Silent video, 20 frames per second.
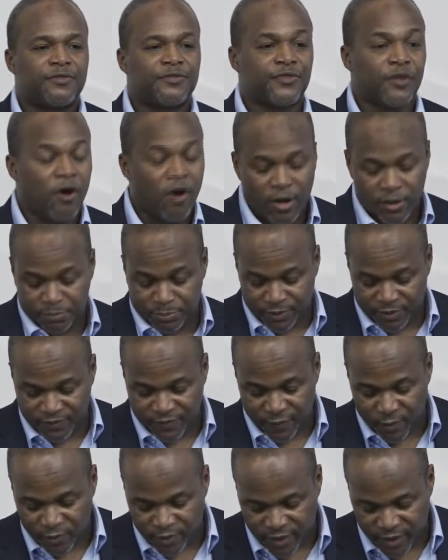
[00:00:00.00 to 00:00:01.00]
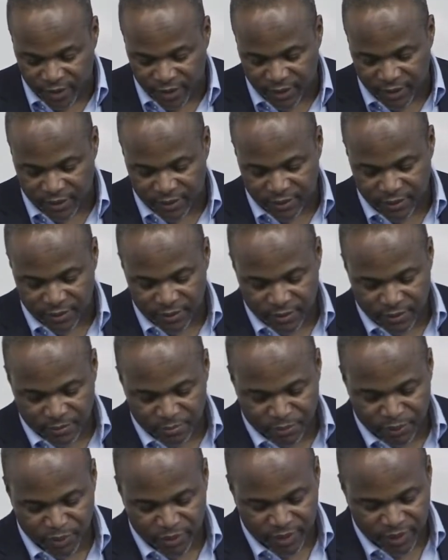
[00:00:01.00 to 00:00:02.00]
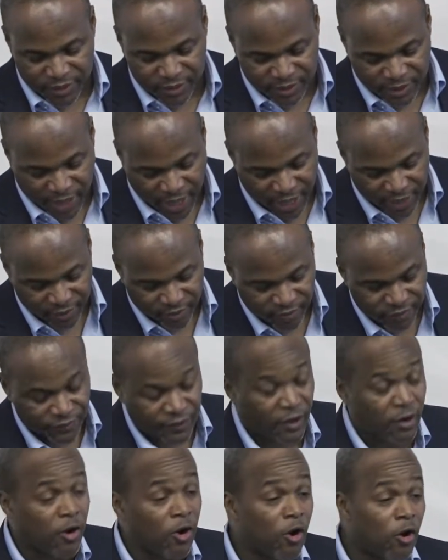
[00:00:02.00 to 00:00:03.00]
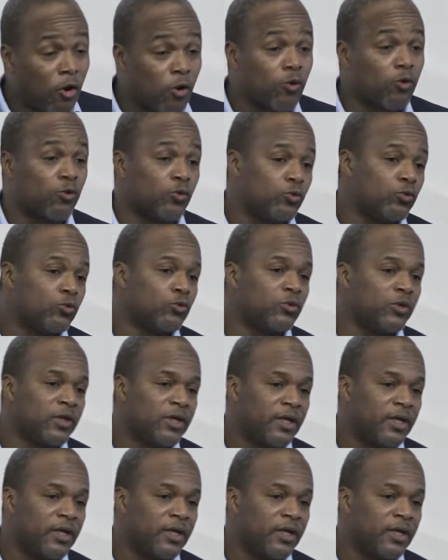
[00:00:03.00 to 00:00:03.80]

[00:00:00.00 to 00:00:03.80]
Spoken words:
thought-provoking book entitled The Hole